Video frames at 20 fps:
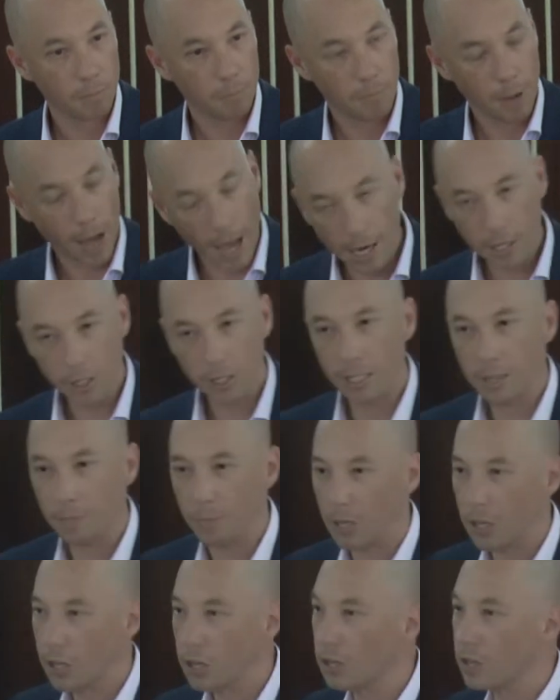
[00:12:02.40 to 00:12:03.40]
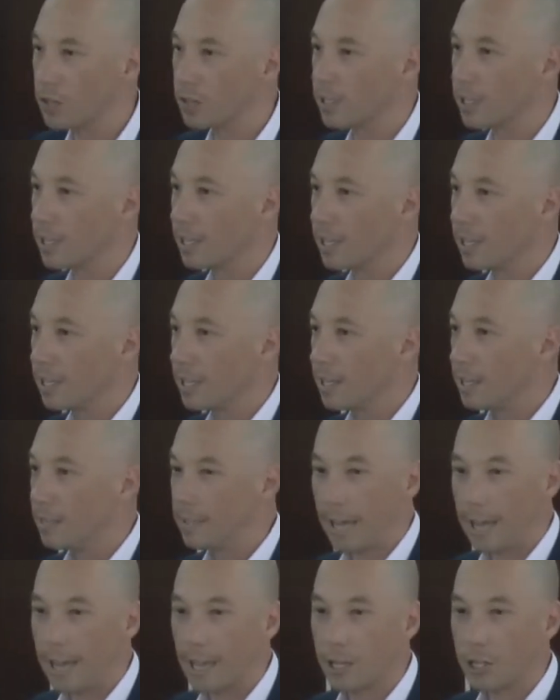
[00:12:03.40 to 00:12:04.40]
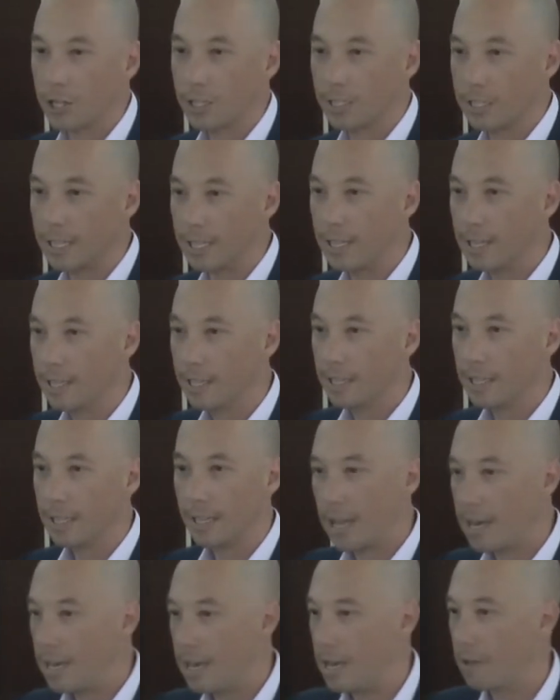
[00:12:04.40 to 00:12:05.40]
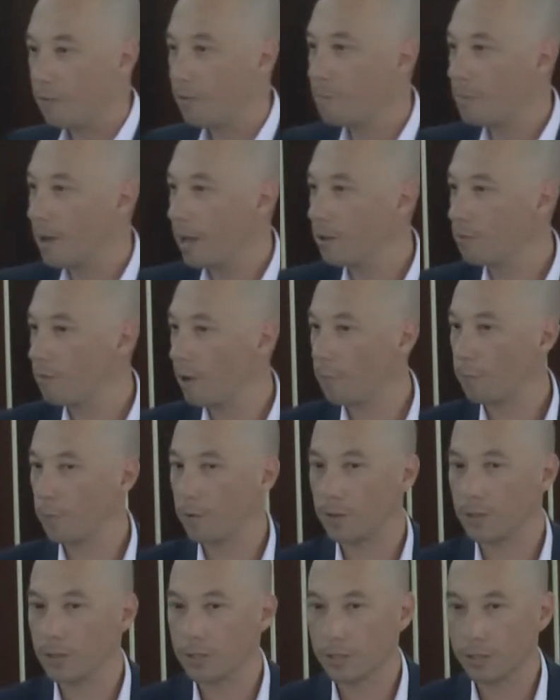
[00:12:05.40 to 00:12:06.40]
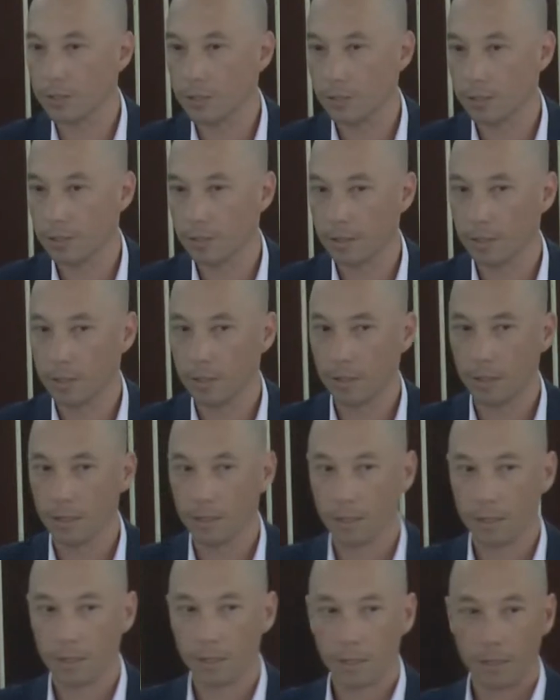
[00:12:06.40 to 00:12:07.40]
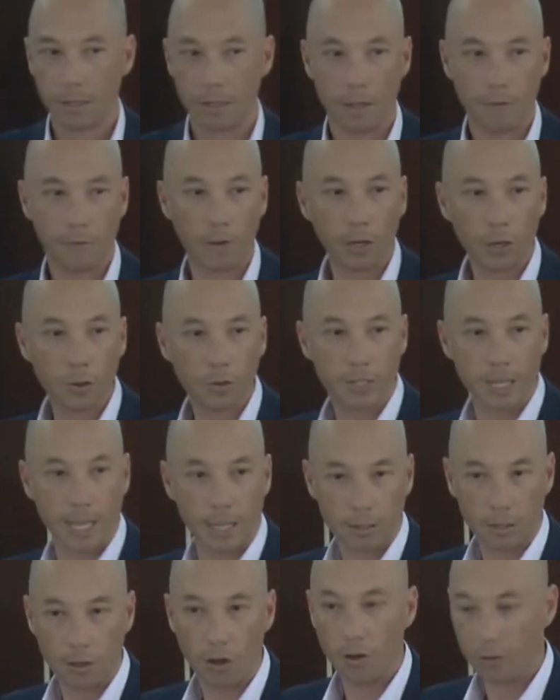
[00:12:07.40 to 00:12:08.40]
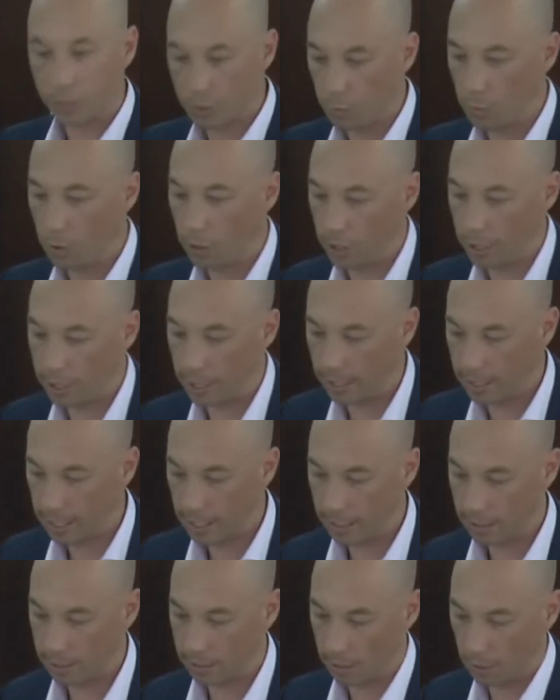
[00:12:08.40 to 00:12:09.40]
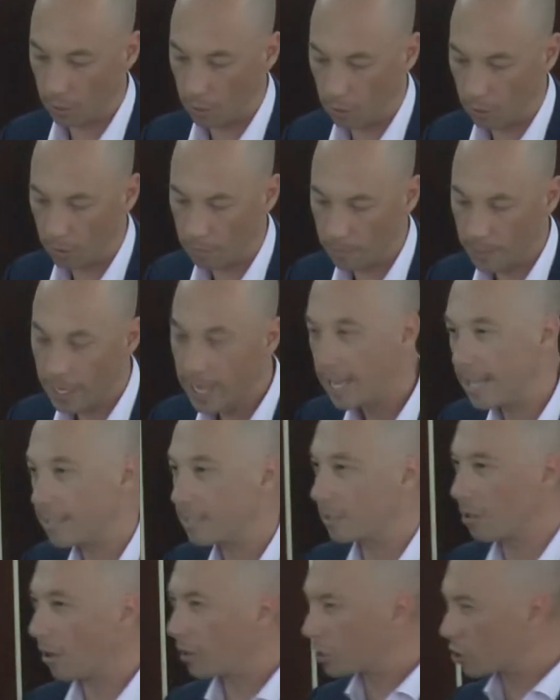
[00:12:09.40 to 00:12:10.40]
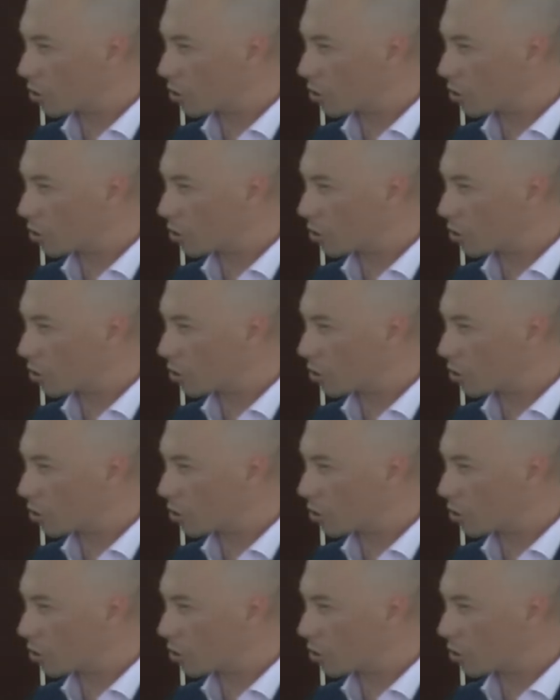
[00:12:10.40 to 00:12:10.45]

partially because they actually never made reference, never looked at God's word and his law. It's like